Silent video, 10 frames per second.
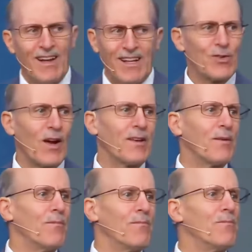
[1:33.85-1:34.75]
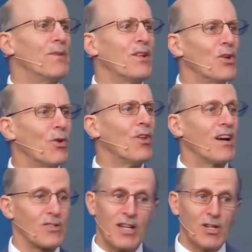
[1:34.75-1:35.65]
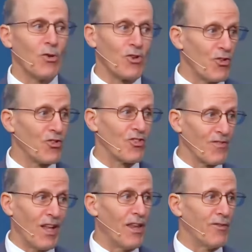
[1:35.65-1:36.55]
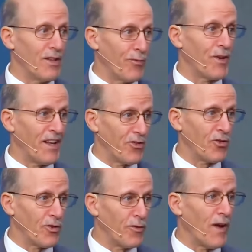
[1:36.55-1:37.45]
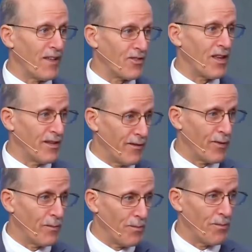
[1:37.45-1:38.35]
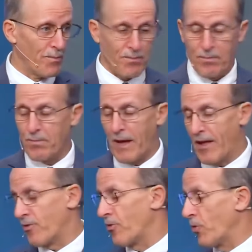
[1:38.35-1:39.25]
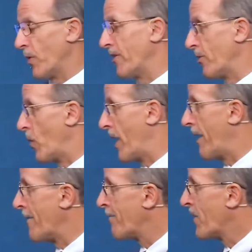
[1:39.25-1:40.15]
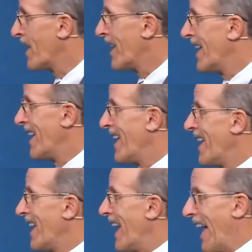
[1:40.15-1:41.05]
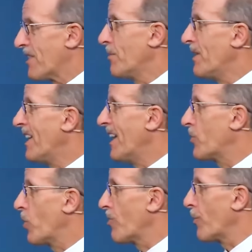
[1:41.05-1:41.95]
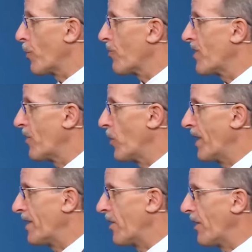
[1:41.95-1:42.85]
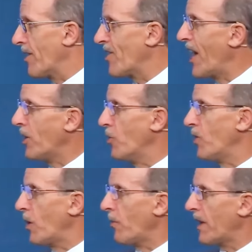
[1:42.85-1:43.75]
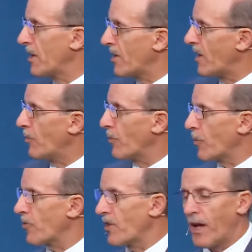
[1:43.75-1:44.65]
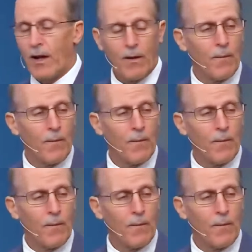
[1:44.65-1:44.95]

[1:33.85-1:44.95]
He tried to build a whole doctrine. I told you there's 11 different answers if you ask 10 different pastors the reason why. As it began towards the first day of the week. Now, is that a new command to keep the first day?